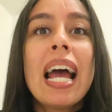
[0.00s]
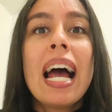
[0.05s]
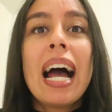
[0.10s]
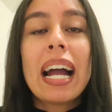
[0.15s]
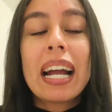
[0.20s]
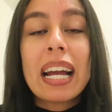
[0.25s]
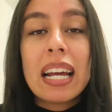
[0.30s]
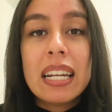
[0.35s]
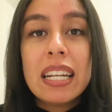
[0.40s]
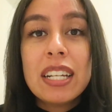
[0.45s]

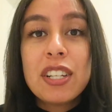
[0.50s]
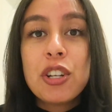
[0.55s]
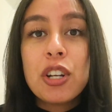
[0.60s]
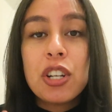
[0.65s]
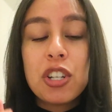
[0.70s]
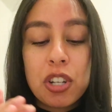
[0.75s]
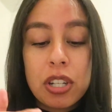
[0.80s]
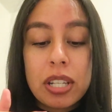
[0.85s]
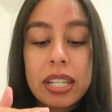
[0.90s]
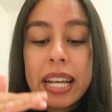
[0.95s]
I can
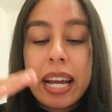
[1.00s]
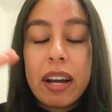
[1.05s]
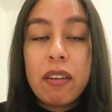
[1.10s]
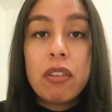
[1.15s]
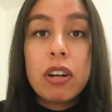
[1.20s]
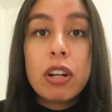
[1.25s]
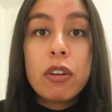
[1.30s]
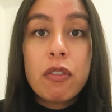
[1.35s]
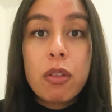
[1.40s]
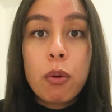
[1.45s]
literally just get
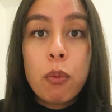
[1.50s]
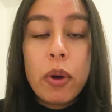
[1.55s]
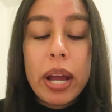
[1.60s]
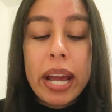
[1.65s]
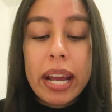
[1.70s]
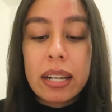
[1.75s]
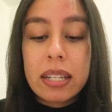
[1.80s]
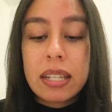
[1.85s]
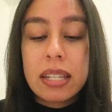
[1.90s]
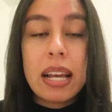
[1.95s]
rid of the
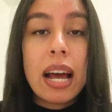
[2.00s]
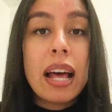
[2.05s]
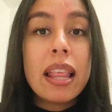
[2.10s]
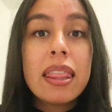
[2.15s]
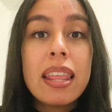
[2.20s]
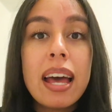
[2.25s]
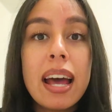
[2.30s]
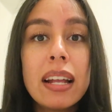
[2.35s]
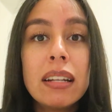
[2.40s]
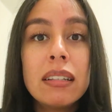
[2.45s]
wicks
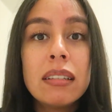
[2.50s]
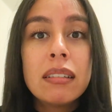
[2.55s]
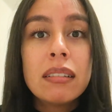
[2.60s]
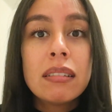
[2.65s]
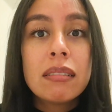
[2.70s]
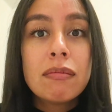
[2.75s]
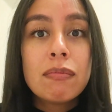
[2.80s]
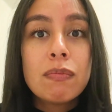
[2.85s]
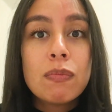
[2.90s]
and then